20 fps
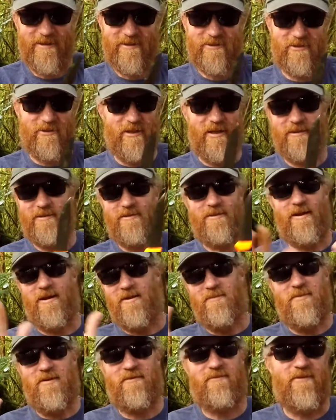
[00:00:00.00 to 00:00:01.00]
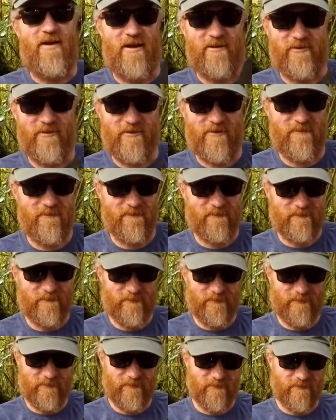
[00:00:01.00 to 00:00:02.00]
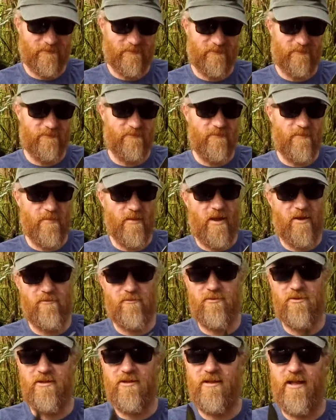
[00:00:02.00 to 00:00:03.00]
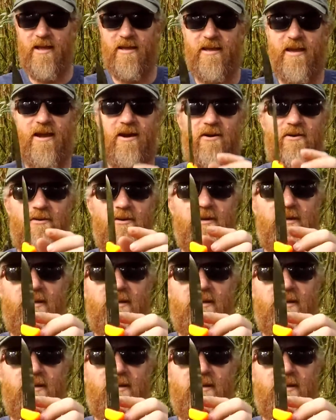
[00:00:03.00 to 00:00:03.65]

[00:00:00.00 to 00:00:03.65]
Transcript: So that's not a big factor. I really like how